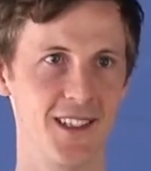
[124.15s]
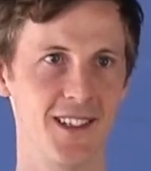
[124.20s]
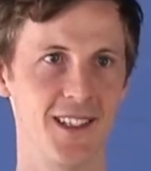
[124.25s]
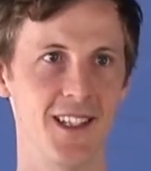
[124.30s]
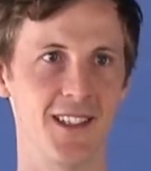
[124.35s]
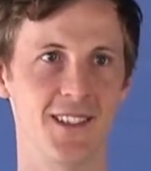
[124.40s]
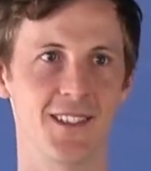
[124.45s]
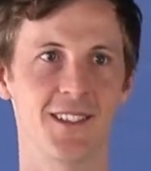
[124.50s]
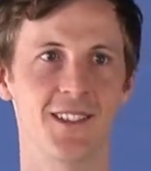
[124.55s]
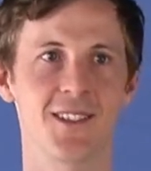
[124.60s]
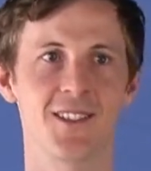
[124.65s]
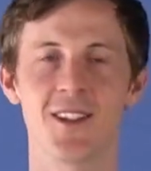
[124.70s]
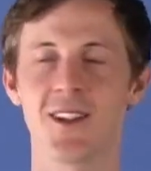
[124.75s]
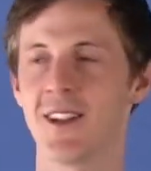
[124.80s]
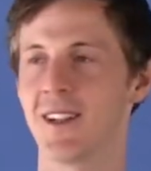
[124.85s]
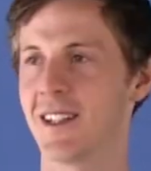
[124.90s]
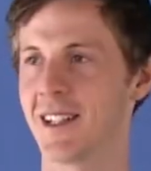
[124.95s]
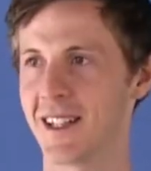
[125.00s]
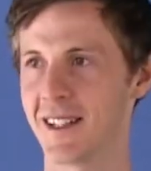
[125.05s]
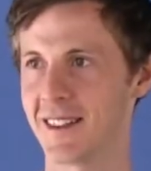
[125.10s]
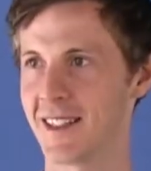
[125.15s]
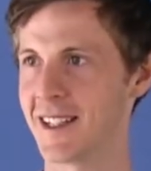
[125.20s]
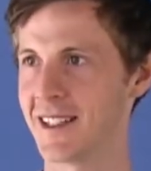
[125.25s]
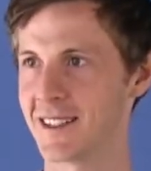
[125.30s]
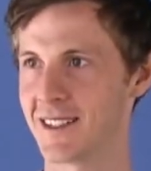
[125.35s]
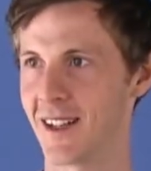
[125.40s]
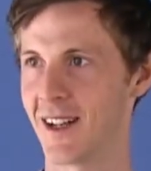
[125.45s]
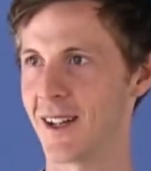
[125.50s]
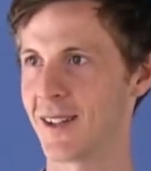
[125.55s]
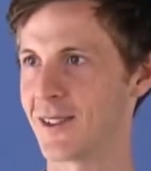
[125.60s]
There's certainly
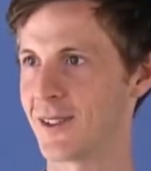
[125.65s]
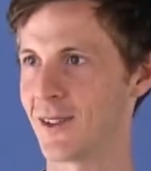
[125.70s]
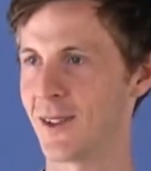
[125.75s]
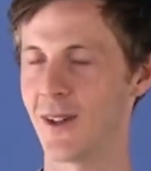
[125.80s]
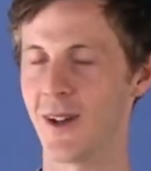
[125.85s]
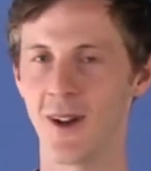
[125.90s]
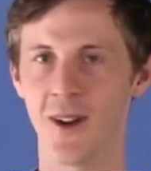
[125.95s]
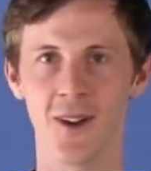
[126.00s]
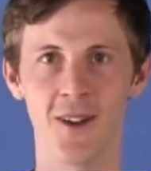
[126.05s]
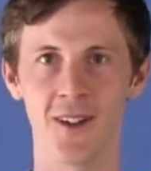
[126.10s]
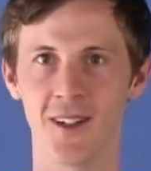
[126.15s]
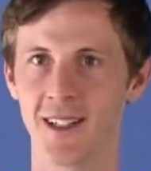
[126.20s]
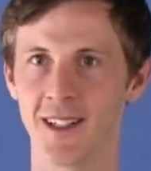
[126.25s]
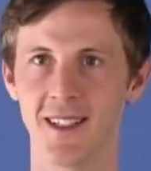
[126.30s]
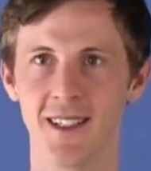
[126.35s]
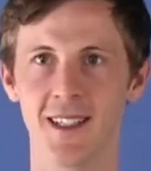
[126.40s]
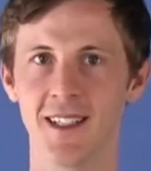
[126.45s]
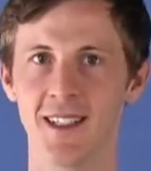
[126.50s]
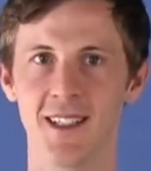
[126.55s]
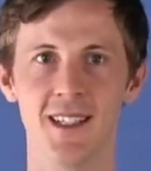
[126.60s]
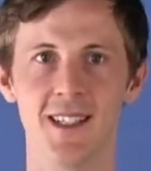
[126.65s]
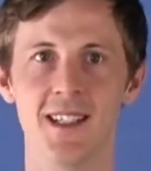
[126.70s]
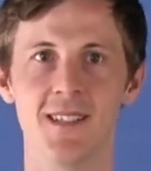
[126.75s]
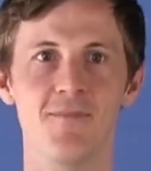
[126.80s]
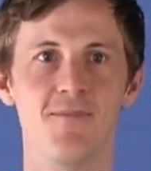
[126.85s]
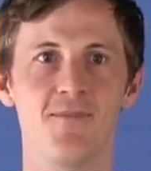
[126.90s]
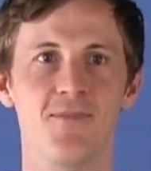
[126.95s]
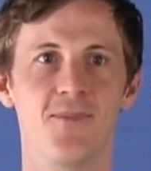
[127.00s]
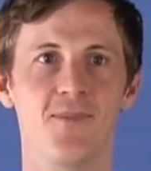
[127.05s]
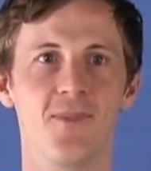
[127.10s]
things that I saw, oh,
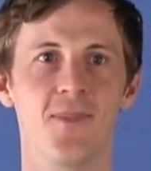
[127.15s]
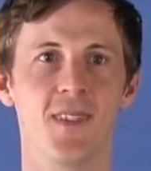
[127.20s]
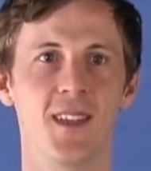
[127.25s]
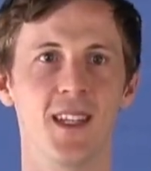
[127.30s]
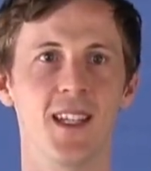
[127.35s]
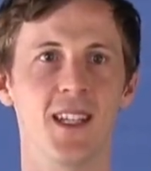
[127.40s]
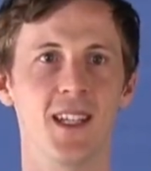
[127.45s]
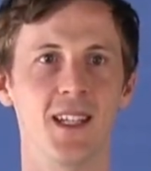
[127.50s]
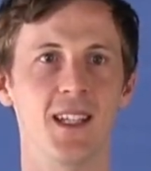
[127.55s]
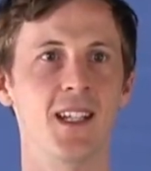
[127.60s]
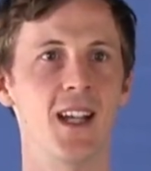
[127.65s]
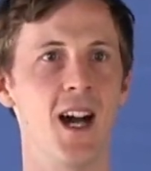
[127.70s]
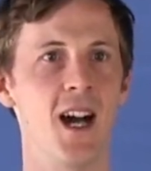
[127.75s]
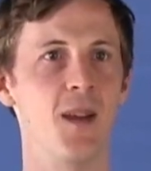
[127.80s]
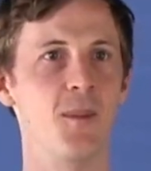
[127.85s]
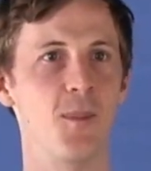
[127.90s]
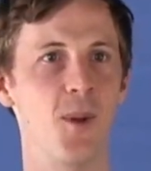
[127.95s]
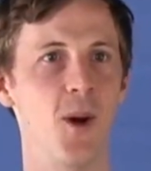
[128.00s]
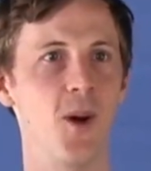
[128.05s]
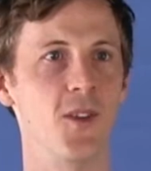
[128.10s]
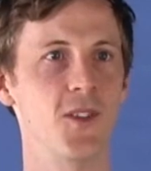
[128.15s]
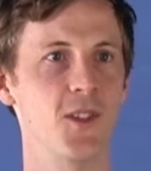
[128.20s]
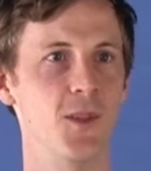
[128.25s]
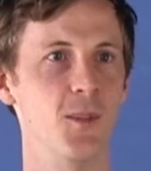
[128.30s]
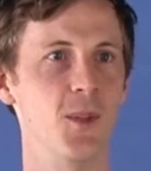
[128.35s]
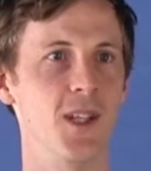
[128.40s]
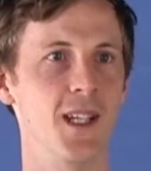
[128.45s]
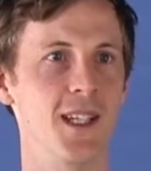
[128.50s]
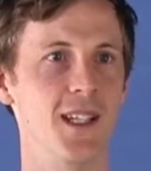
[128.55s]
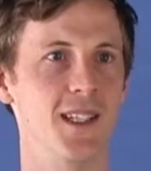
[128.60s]
it can't
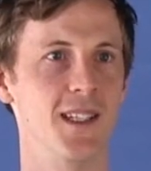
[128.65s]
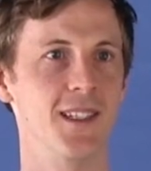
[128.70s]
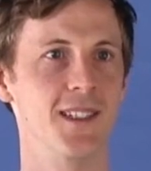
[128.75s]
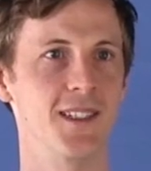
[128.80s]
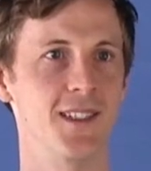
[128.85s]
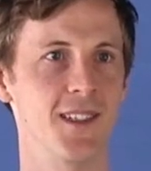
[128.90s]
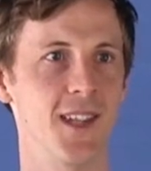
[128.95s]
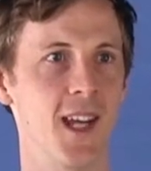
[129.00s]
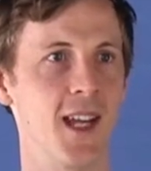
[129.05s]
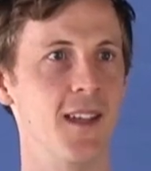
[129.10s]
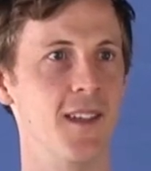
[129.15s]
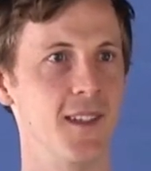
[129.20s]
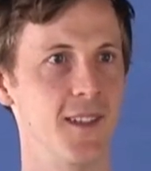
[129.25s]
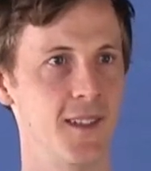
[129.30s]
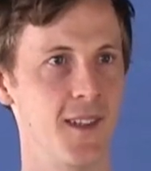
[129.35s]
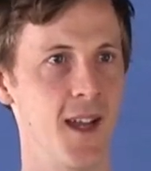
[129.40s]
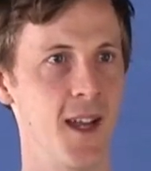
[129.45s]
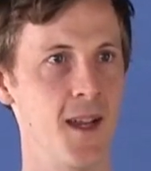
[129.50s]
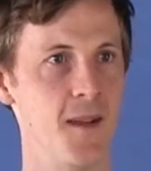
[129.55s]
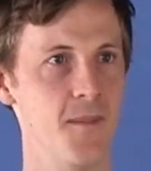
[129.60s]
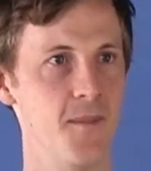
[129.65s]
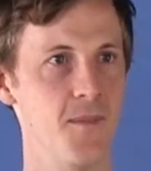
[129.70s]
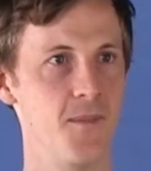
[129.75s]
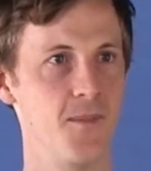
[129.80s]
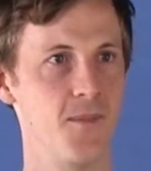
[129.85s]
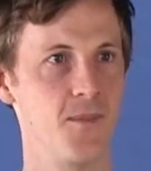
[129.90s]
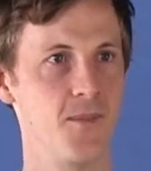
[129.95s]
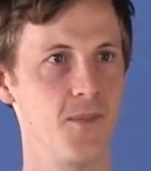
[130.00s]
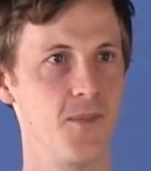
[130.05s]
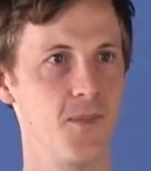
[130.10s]
possibly stay the same.
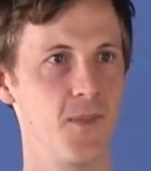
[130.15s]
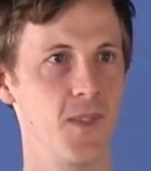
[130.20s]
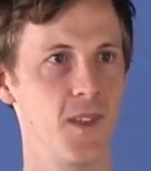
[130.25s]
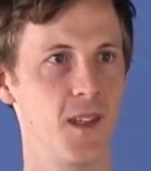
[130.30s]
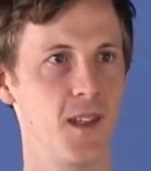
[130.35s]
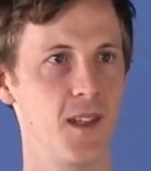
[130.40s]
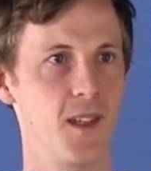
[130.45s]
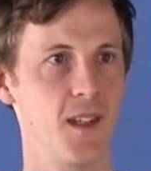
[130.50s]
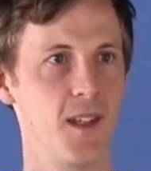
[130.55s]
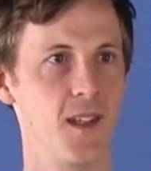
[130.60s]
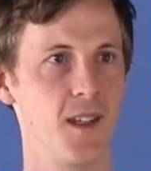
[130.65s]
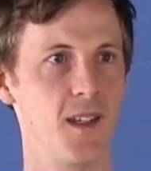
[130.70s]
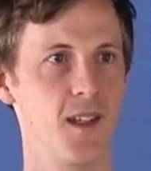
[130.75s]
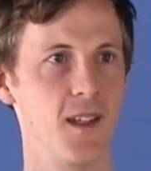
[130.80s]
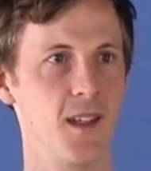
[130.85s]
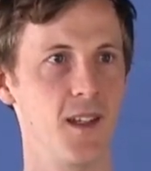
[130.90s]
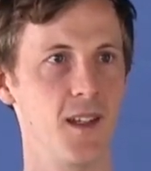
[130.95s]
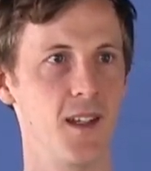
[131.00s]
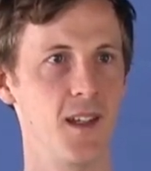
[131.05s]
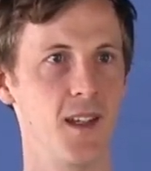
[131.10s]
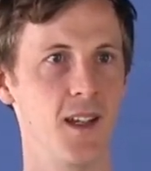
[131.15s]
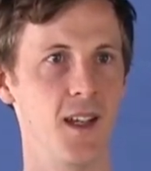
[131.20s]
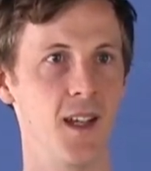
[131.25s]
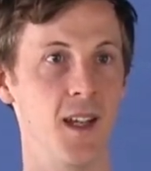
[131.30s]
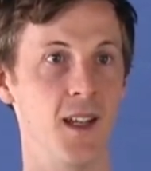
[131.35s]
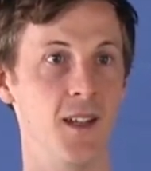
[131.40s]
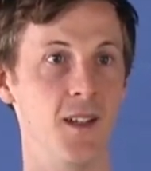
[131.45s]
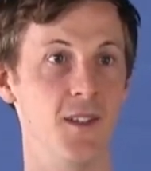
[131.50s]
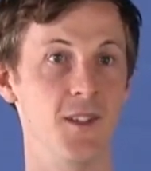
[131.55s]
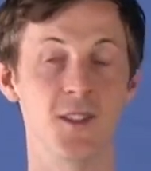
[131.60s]

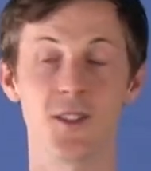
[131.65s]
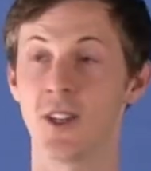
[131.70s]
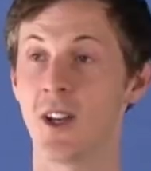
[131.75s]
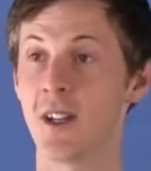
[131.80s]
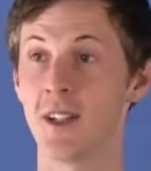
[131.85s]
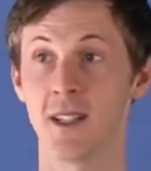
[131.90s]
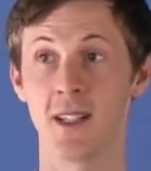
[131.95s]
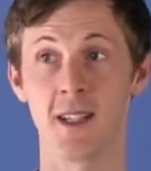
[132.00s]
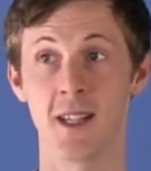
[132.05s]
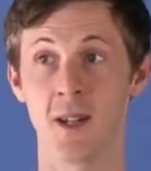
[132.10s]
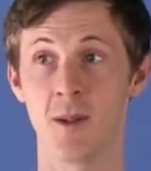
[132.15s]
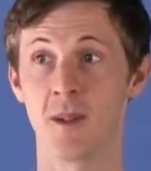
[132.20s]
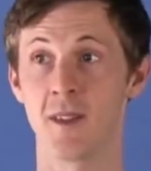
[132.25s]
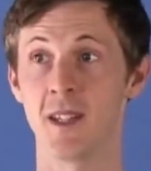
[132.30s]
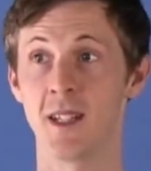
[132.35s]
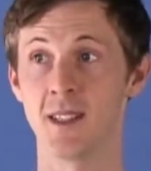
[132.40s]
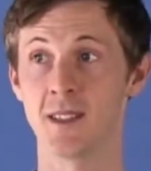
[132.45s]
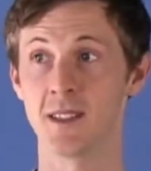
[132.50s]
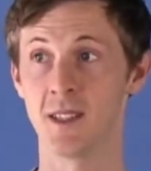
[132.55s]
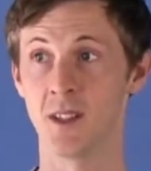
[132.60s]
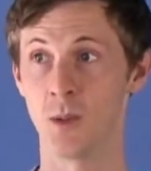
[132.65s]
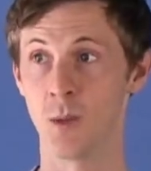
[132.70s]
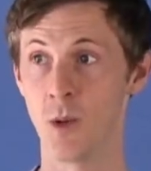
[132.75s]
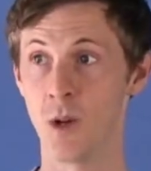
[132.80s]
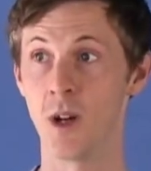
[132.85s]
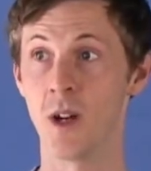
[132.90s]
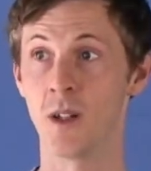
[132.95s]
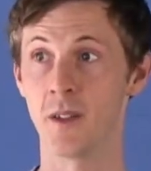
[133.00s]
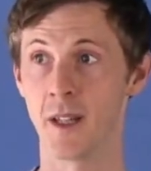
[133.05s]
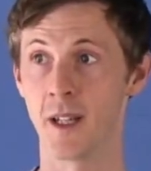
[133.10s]
And certainly there were things in the
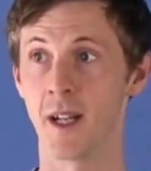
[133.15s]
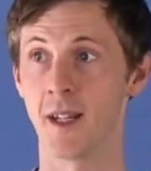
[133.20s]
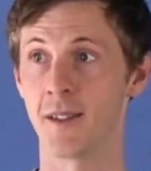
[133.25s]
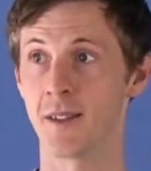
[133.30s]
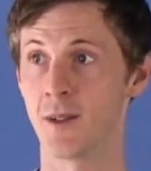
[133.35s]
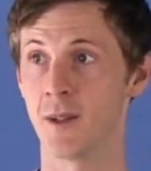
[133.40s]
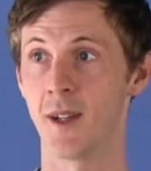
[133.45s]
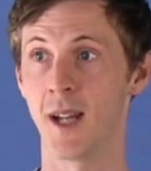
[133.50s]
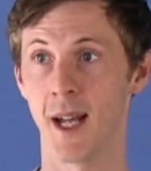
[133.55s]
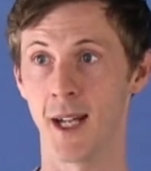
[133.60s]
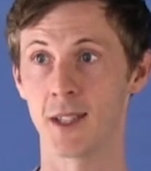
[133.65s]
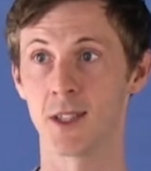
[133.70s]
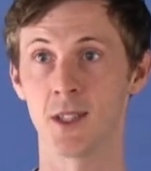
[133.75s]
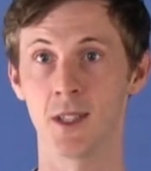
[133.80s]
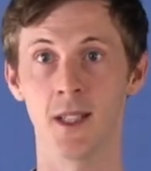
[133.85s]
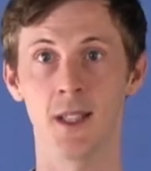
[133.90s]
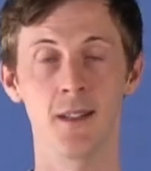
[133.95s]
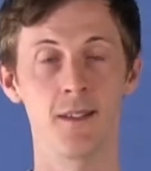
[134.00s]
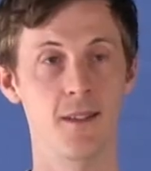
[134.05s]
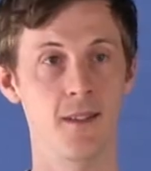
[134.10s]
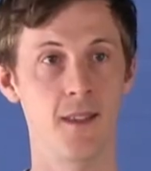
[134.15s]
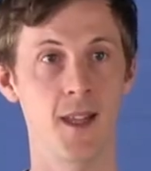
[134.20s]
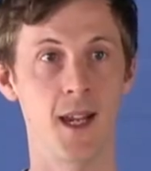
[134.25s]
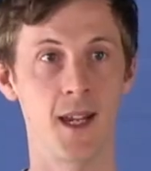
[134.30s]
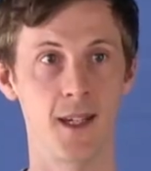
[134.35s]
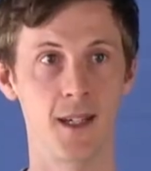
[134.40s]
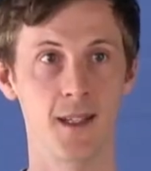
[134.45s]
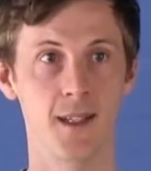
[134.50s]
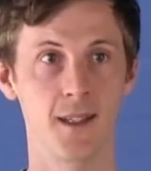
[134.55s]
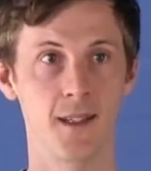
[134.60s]
world that I thought, actually,
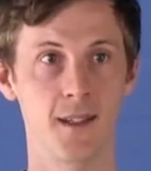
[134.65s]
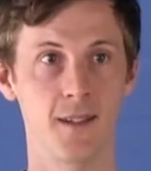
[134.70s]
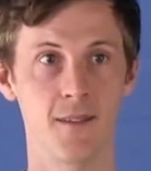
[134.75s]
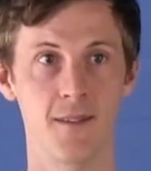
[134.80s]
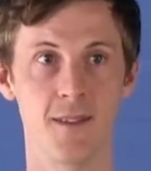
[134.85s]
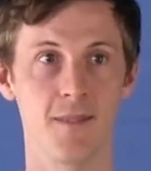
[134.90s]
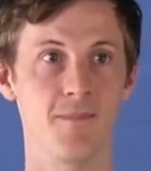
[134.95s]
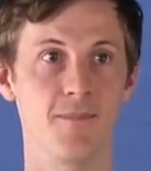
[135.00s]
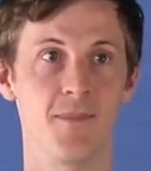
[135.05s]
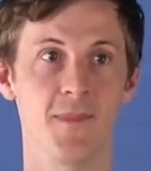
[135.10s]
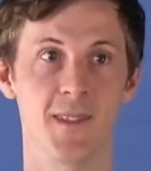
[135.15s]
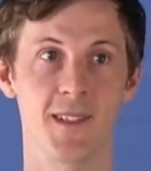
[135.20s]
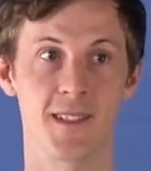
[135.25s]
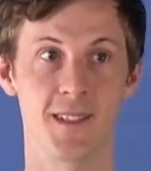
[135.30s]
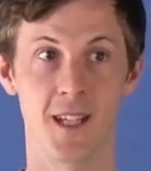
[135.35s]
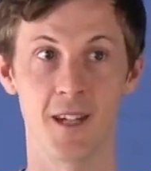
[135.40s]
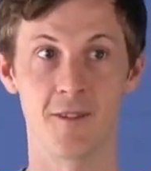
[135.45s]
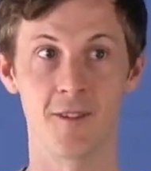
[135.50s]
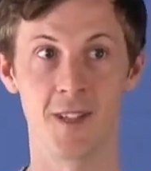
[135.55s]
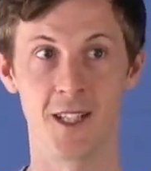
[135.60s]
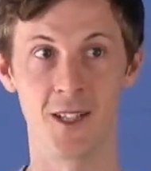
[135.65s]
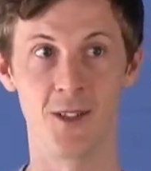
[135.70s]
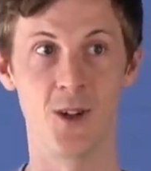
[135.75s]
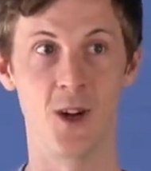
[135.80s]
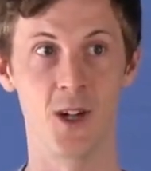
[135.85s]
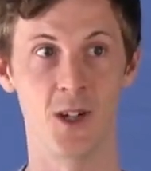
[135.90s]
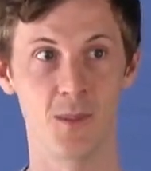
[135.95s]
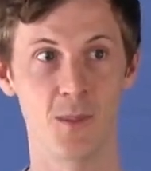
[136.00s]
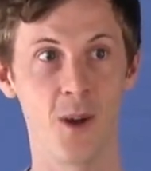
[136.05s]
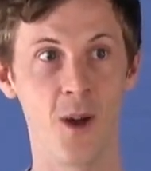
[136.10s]
they, it's definitely
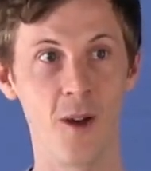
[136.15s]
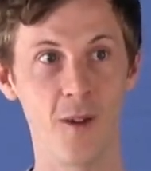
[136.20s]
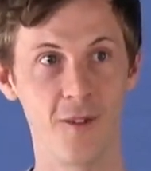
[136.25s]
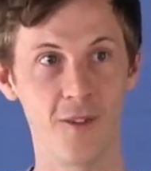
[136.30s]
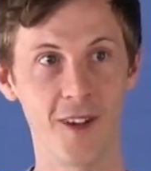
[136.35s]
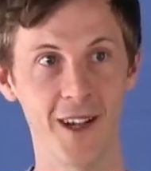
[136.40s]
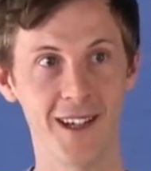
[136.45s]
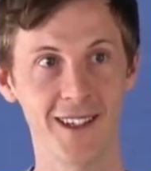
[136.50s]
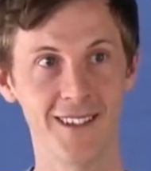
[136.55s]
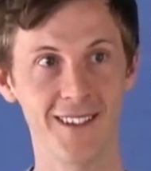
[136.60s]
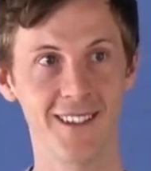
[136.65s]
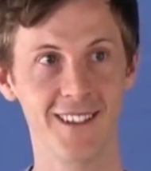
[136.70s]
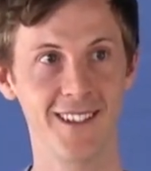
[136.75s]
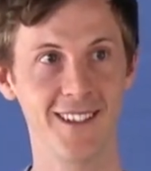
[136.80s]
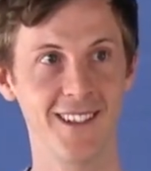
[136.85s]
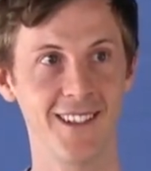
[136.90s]
not perfect.